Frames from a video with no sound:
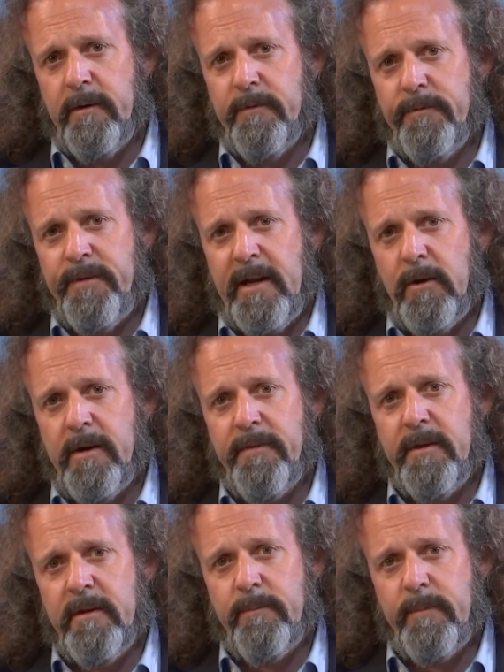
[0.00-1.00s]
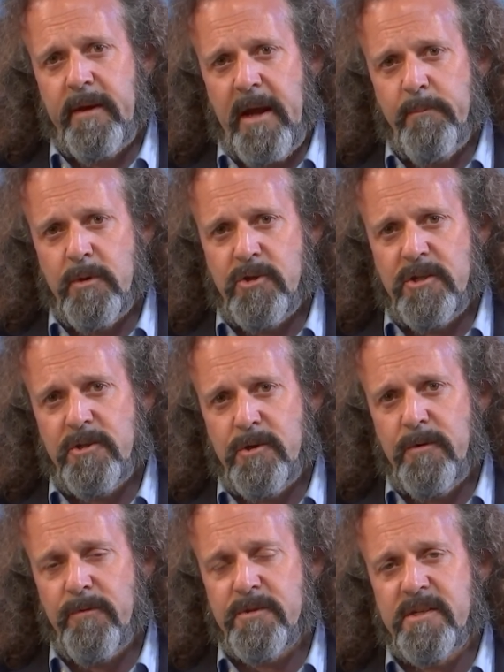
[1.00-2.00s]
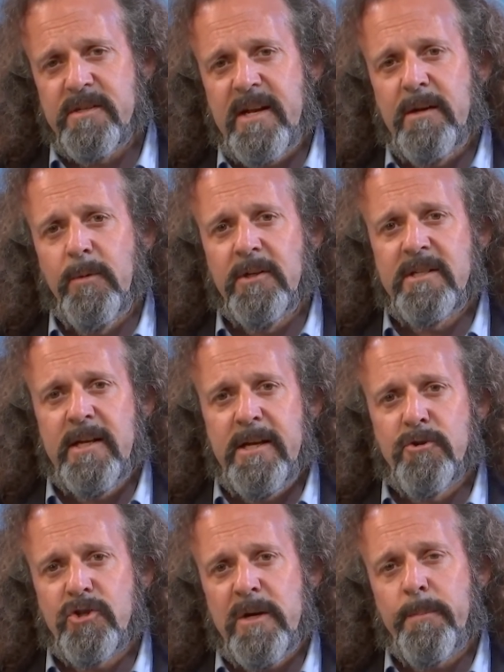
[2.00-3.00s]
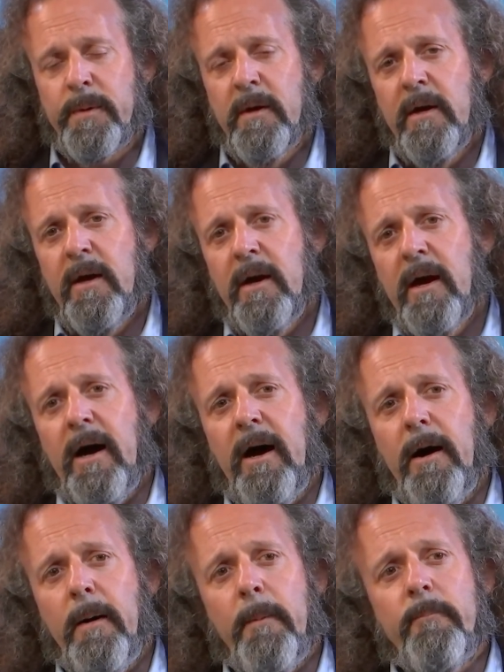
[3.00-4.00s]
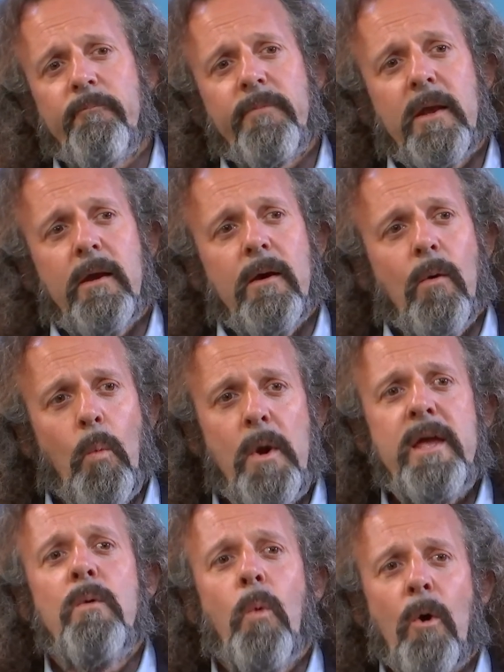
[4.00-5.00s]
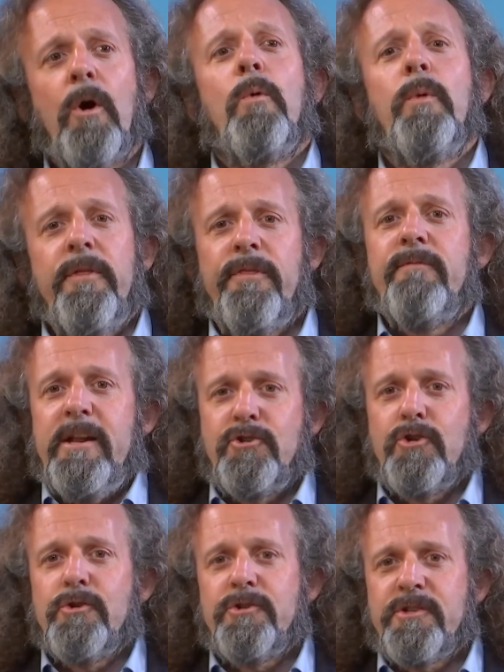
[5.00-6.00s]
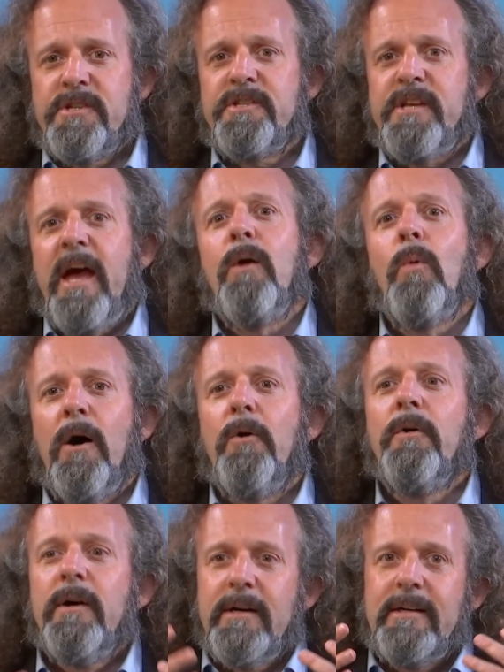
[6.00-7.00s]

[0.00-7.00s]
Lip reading: fellow at the Cambridge Institute for Sustainability Leadership. We work with the ventures to say, well,